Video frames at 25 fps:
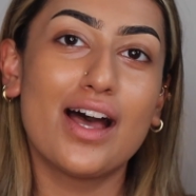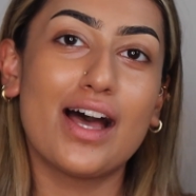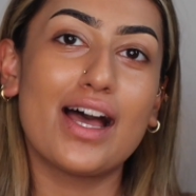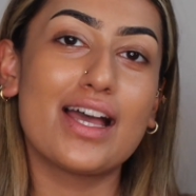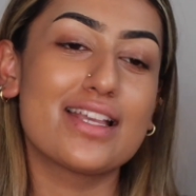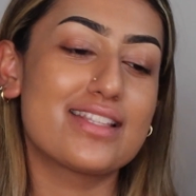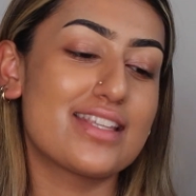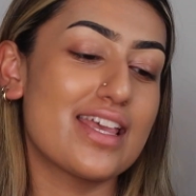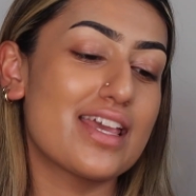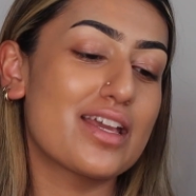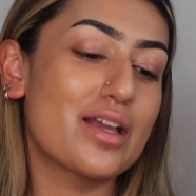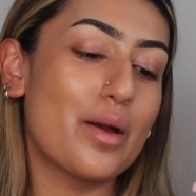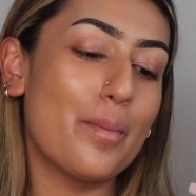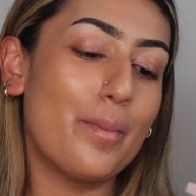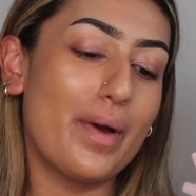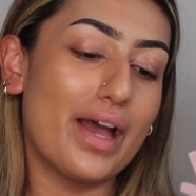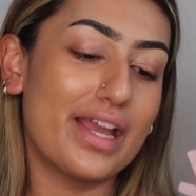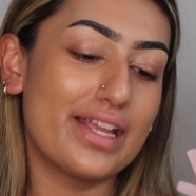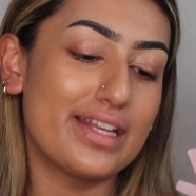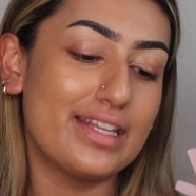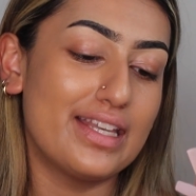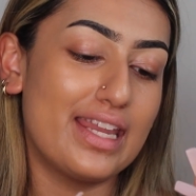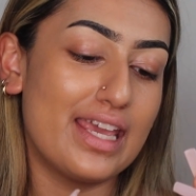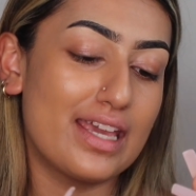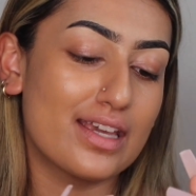I take
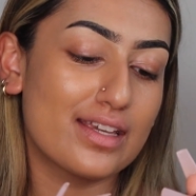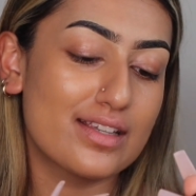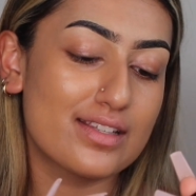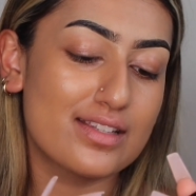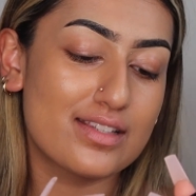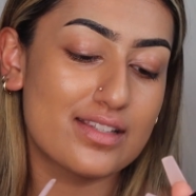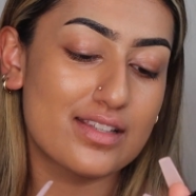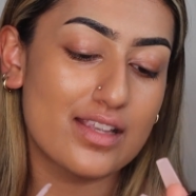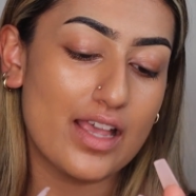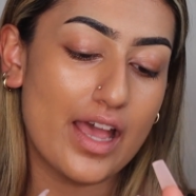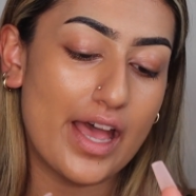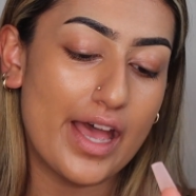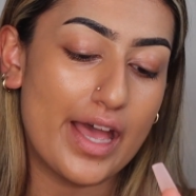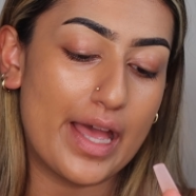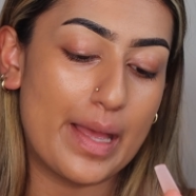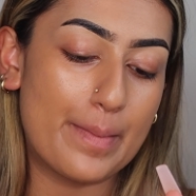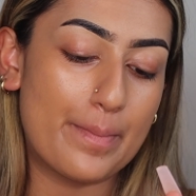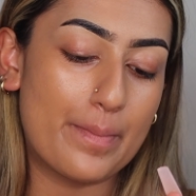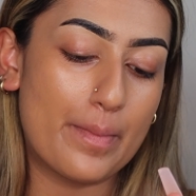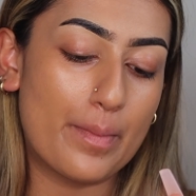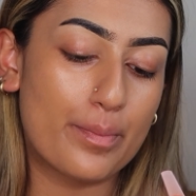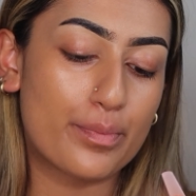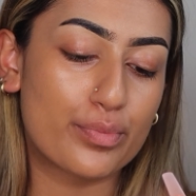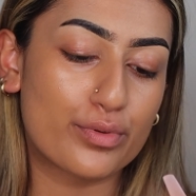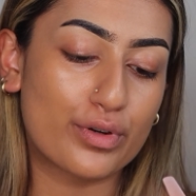my
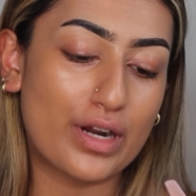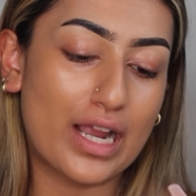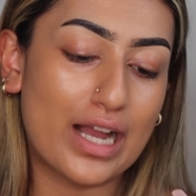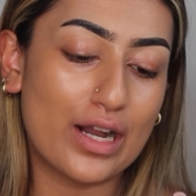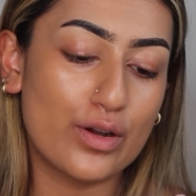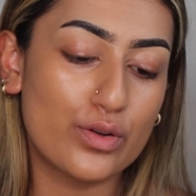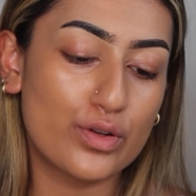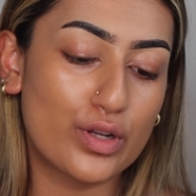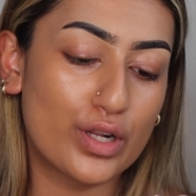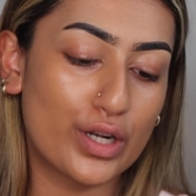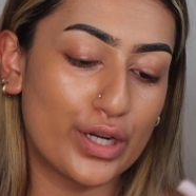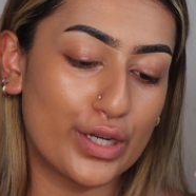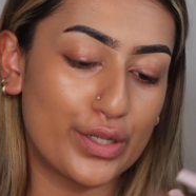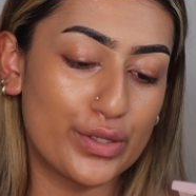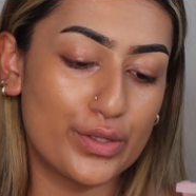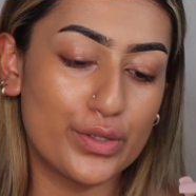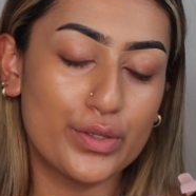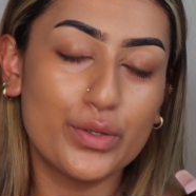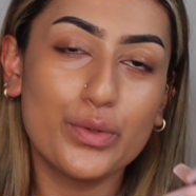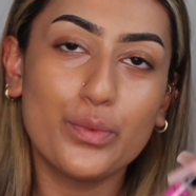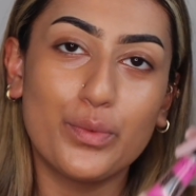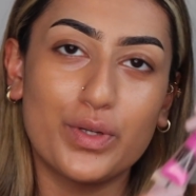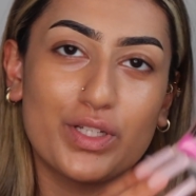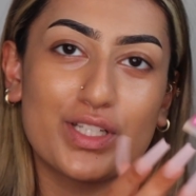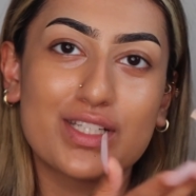NYX brow
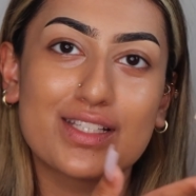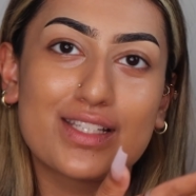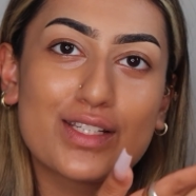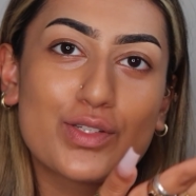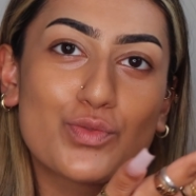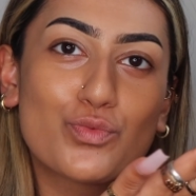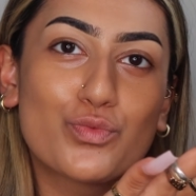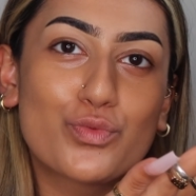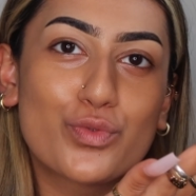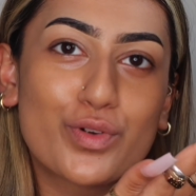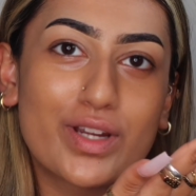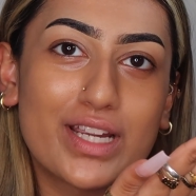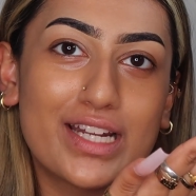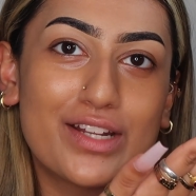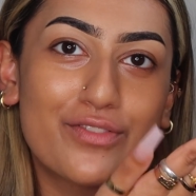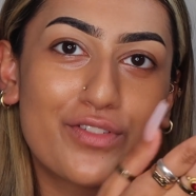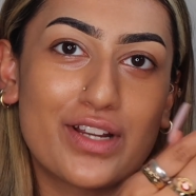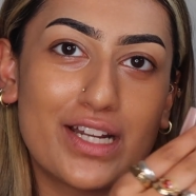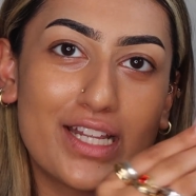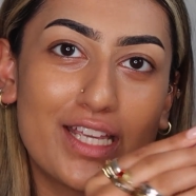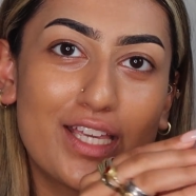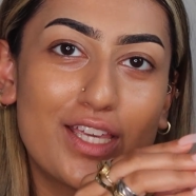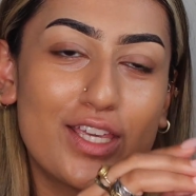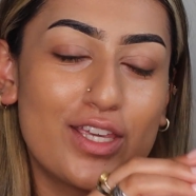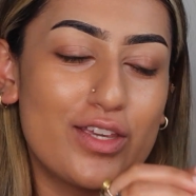glue, which is this really,
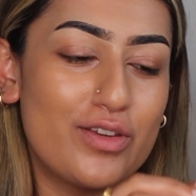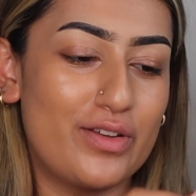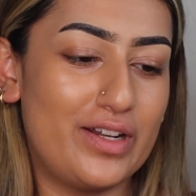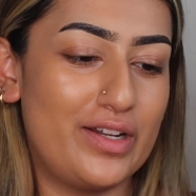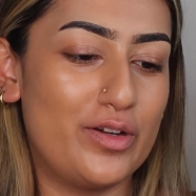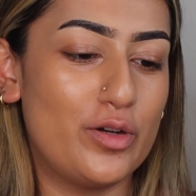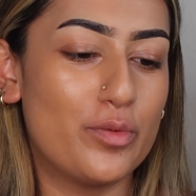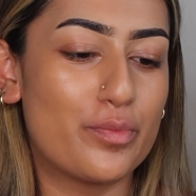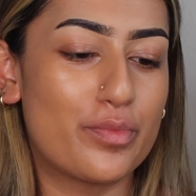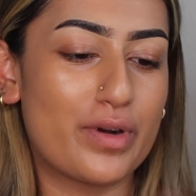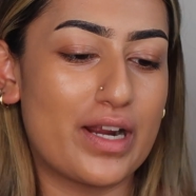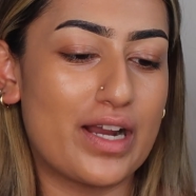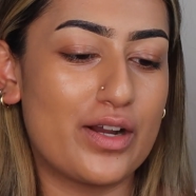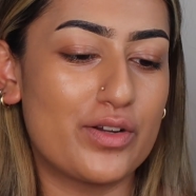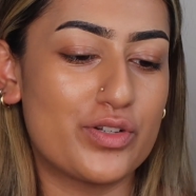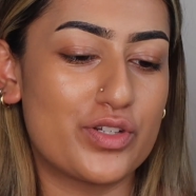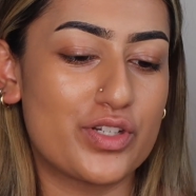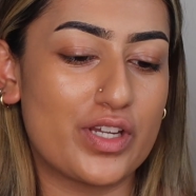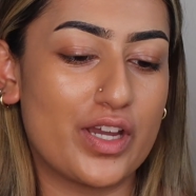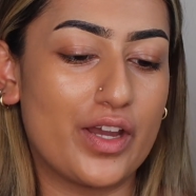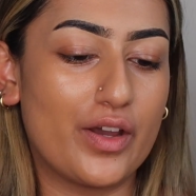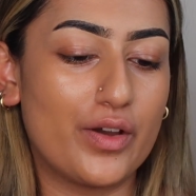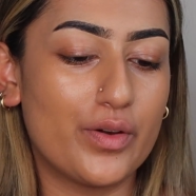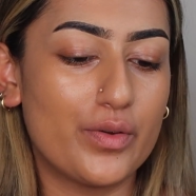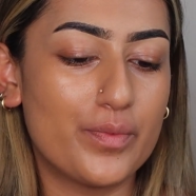really cute little brow
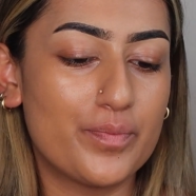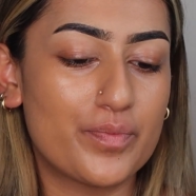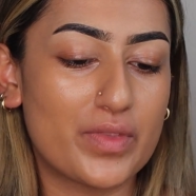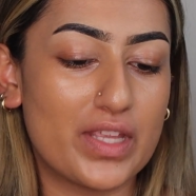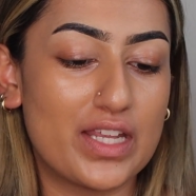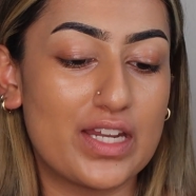gel.